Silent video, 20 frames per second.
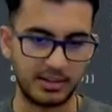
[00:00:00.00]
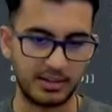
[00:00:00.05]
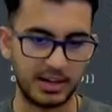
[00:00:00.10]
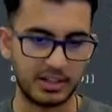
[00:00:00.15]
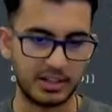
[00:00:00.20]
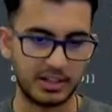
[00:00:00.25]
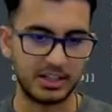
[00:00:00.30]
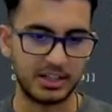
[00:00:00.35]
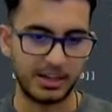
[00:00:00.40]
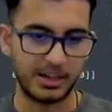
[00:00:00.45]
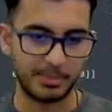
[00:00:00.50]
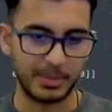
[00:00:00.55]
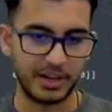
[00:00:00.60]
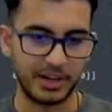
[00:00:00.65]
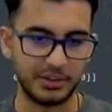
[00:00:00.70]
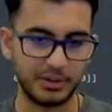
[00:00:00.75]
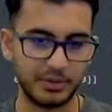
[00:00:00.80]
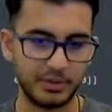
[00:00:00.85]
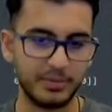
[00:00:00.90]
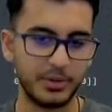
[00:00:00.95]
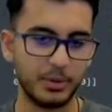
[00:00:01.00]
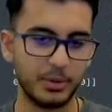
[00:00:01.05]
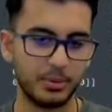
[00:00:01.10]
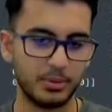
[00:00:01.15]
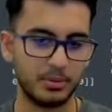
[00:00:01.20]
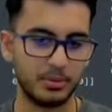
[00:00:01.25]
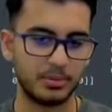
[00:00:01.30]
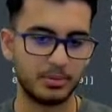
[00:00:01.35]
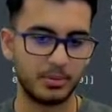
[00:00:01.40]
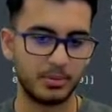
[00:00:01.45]
actually a bad review
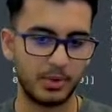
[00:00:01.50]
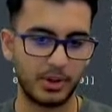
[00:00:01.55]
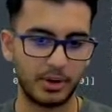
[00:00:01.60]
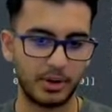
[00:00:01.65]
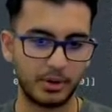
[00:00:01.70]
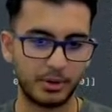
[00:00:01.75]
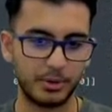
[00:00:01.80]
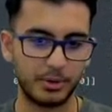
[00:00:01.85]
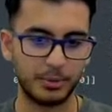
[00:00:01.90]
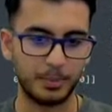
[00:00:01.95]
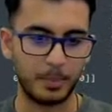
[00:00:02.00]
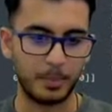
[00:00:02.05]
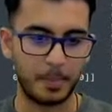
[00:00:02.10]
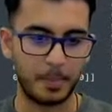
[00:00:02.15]
with our code.